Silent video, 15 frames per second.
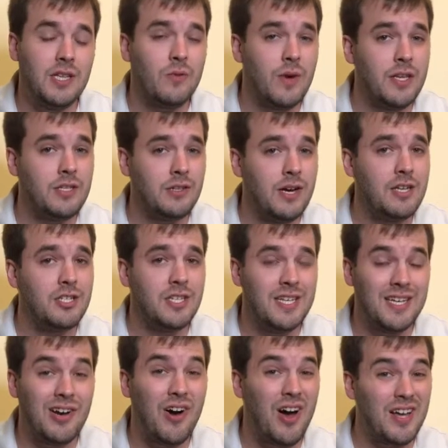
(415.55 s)
and the Razer
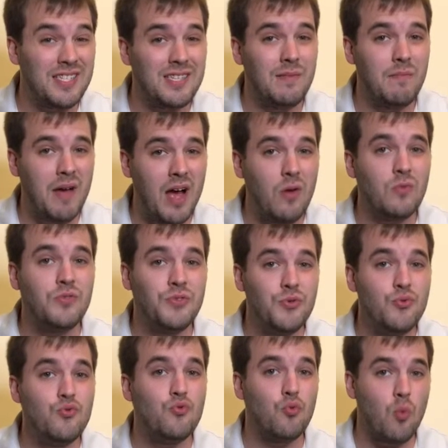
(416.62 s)
HD costs about
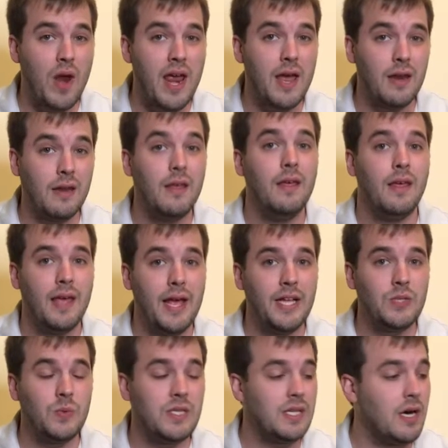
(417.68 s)
$2,000
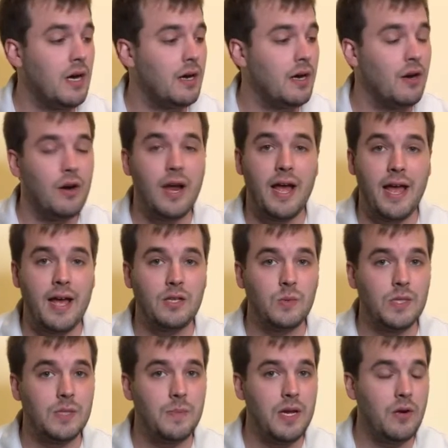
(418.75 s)
as
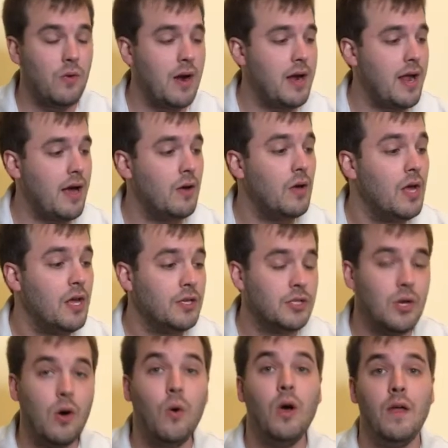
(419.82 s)
we speak right now.
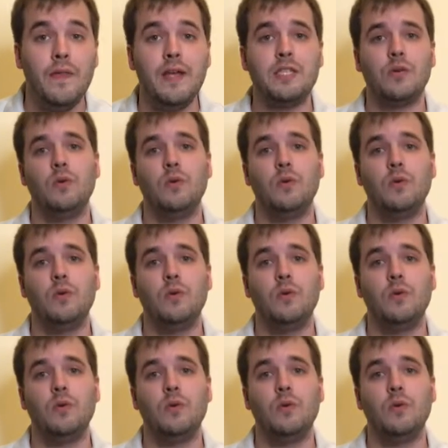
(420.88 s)
So that's a